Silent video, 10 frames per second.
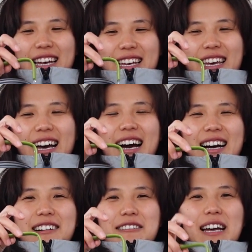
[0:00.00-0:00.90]
Yeah,
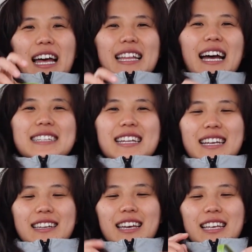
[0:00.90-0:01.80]
and I
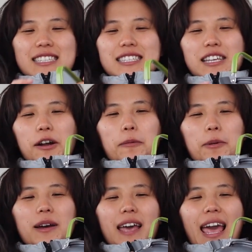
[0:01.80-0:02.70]
think it's
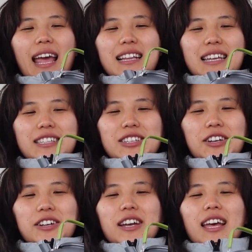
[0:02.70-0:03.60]
0.8
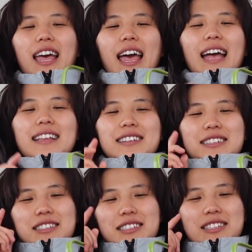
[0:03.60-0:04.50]
liter, and
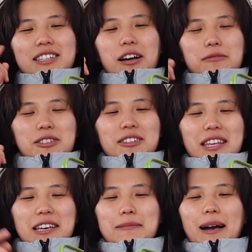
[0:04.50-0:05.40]
come to
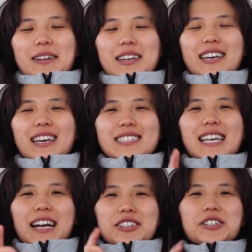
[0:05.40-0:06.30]
think about it, it's
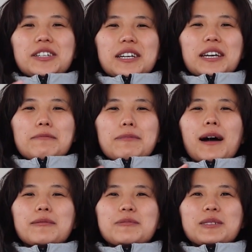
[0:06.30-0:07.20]
actually
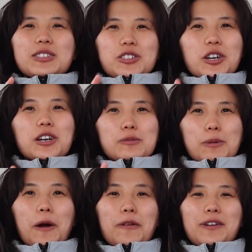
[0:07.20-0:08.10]
probably just
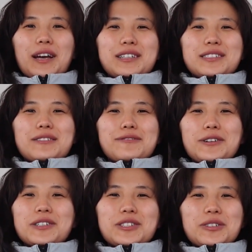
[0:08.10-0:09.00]
perfect
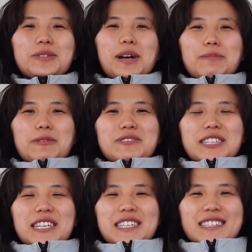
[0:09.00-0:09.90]
for 2 cups of
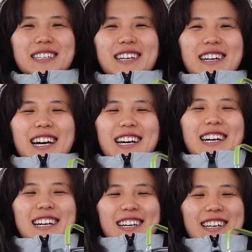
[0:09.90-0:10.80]
tea. What about
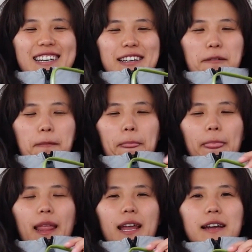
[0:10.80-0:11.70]
the coffee maker
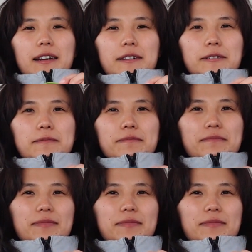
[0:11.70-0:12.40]
that you bought us?